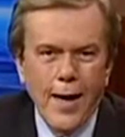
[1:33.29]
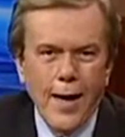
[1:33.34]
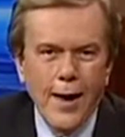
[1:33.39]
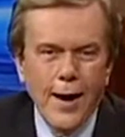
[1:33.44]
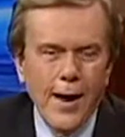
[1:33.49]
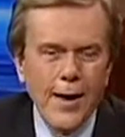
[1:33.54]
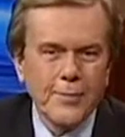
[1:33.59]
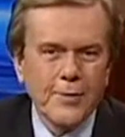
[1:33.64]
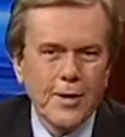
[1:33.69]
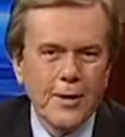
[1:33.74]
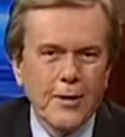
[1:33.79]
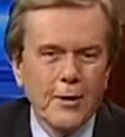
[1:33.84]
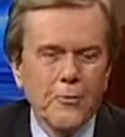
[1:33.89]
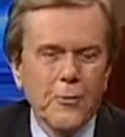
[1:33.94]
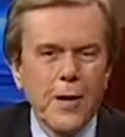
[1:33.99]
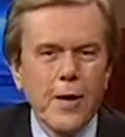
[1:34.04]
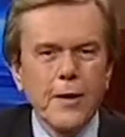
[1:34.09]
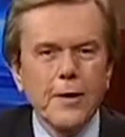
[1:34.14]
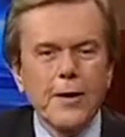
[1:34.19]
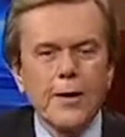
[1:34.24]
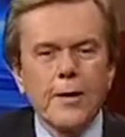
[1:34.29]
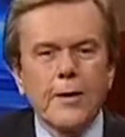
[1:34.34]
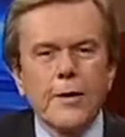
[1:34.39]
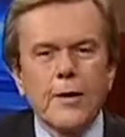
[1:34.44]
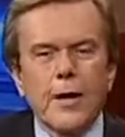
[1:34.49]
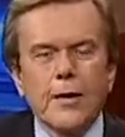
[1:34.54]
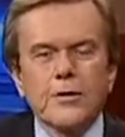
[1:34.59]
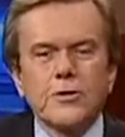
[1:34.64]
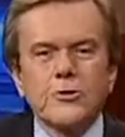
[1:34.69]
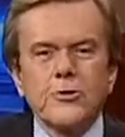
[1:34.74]
And I'm Doug Llewelyn here
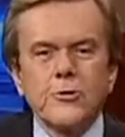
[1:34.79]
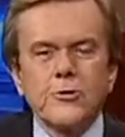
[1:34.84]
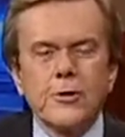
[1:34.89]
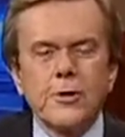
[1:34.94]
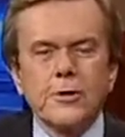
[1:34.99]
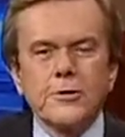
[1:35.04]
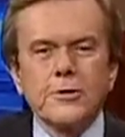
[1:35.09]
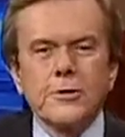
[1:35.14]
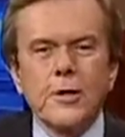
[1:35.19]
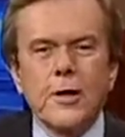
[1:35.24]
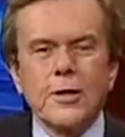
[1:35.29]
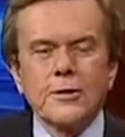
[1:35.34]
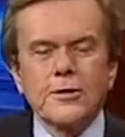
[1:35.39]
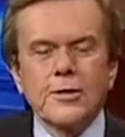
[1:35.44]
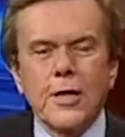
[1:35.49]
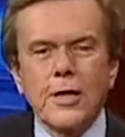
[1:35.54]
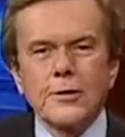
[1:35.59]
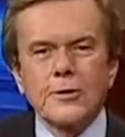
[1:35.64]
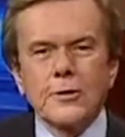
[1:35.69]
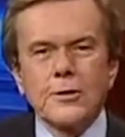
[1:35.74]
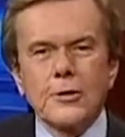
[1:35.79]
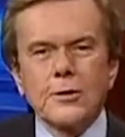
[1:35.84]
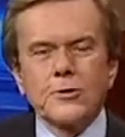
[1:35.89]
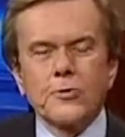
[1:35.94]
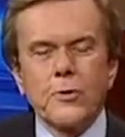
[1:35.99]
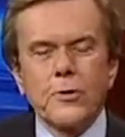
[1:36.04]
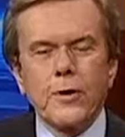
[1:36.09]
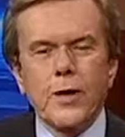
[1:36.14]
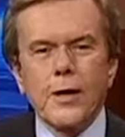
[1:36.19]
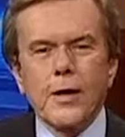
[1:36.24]
in our studios in Los
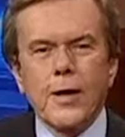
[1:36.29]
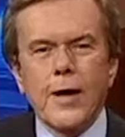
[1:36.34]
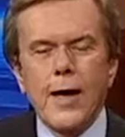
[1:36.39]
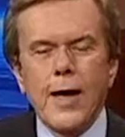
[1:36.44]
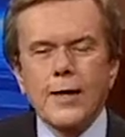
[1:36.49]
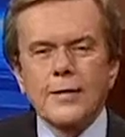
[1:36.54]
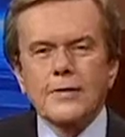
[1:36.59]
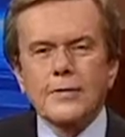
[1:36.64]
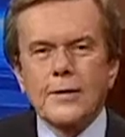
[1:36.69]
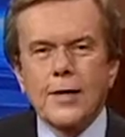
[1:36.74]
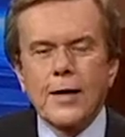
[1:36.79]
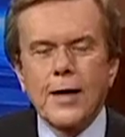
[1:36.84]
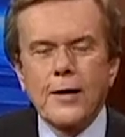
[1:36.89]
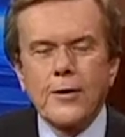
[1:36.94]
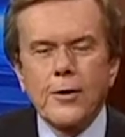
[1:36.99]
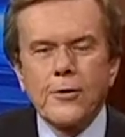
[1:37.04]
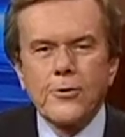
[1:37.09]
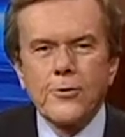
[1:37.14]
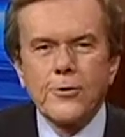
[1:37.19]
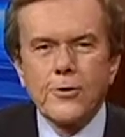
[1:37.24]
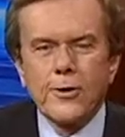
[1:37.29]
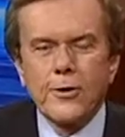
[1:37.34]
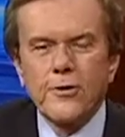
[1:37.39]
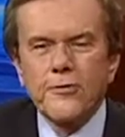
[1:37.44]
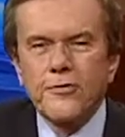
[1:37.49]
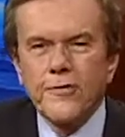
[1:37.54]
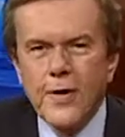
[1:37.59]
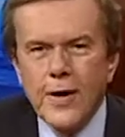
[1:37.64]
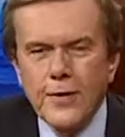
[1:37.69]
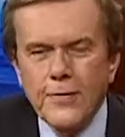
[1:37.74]
Angeles with our guest, and I know you're going
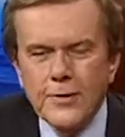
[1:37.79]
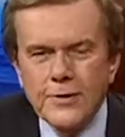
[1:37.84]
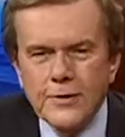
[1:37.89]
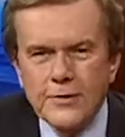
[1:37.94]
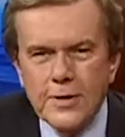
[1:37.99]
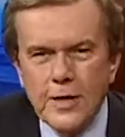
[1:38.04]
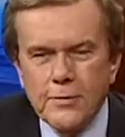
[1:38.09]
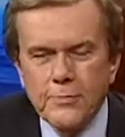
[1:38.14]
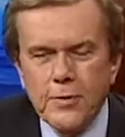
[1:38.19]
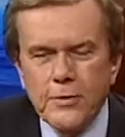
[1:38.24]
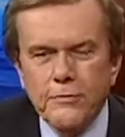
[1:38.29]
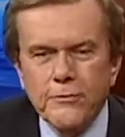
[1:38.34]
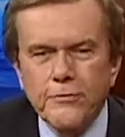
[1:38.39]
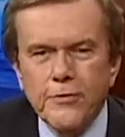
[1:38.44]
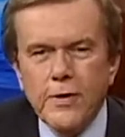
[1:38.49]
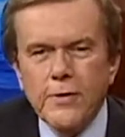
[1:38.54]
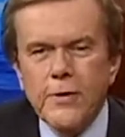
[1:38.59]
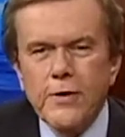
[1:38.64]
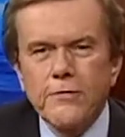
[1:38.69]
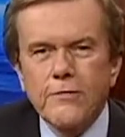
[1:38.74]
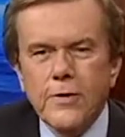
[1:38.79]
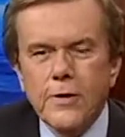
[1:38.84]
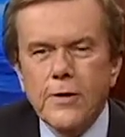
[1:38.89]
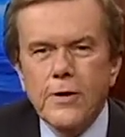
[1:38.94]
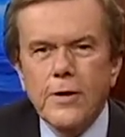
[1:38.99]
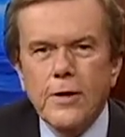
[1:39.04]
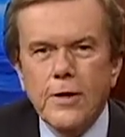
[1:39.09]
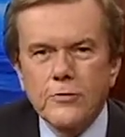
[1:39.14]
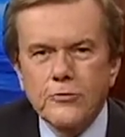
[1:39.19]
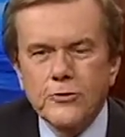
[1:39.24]
to find this segment very,
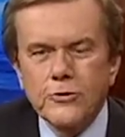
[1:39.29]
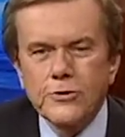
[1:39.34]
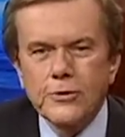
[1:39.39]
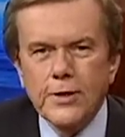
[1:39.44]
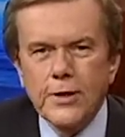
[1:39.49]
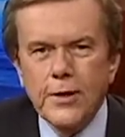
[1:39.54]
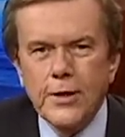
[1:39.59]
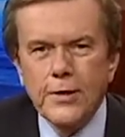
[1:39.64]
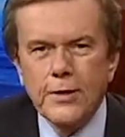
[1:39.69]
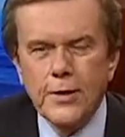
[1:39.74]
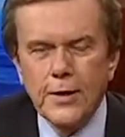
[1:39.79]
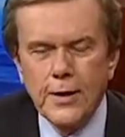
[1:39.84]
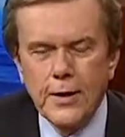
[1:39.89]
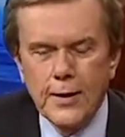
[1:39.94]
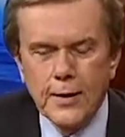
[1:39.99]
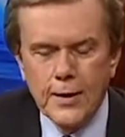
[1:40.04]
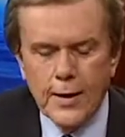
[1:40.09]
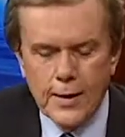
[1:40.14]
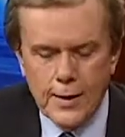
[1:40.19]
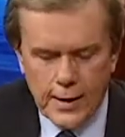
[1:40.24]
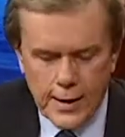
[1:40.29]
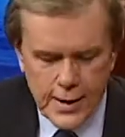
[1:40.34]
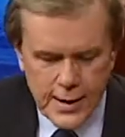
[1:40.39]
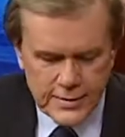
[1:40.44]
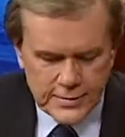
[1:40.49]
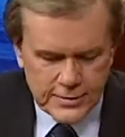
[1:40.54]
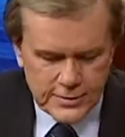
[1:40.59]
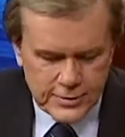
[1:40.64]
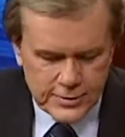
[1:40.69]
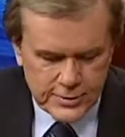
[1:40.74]
very interesting indeed. Our
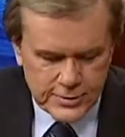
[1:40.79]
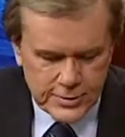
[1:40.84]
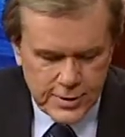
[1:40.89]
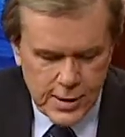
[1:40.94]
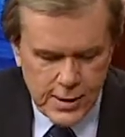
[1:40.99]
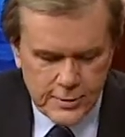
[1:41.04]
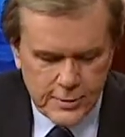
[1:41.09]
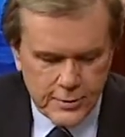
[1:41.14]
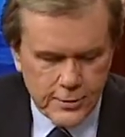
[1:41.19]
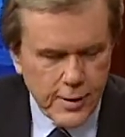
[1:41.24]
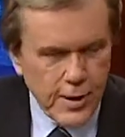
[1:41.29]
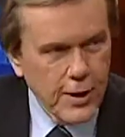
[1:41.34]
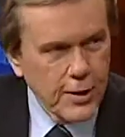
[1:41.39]
guest is Dr.